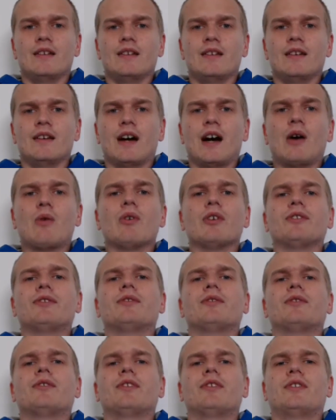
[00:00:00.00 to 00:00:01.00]
I want you
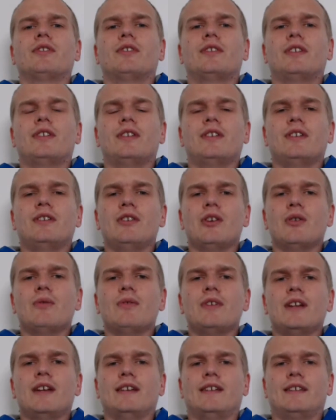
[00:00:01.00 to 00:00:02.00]
to
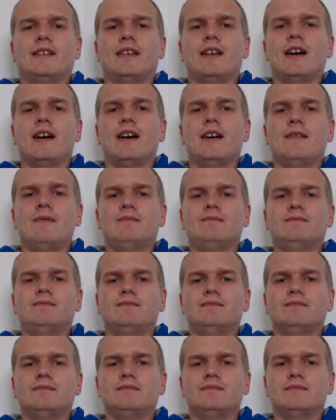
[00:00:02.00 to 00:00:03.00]
notice uh,
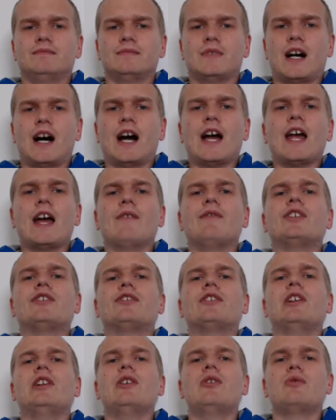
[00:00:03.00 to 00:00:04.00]
I have the
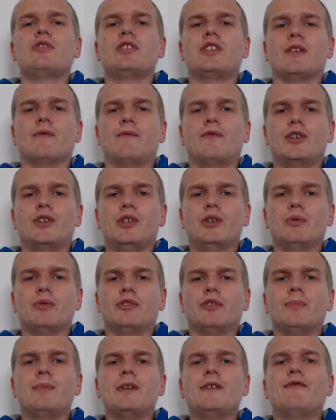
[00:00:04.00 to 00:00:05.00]
solution for you
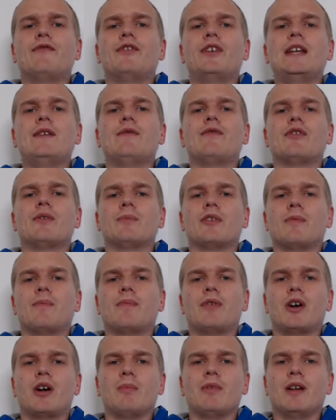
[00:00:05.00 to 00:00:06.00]
to be free from your
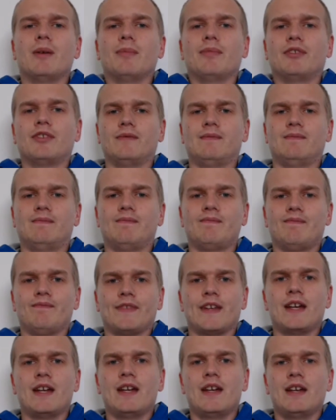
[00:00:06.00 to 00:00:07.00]
problems.
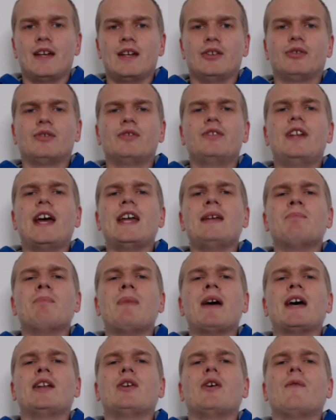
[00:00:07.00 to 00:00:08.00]
Today
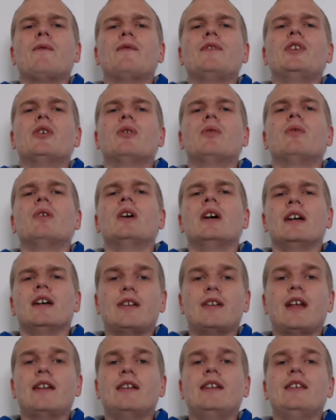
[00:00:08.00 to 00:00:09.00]
many of you,
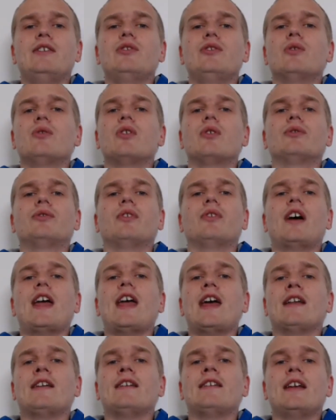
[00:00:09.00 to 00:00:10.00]
you go to
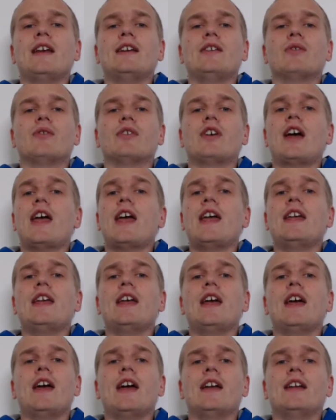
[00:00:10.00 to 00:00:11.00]
NA or
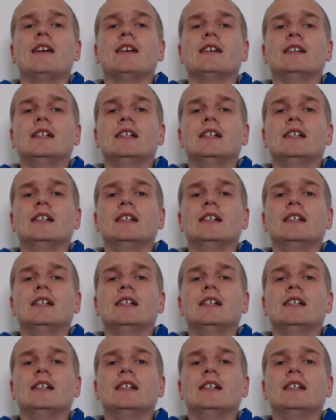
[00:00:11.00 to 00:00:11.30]
AA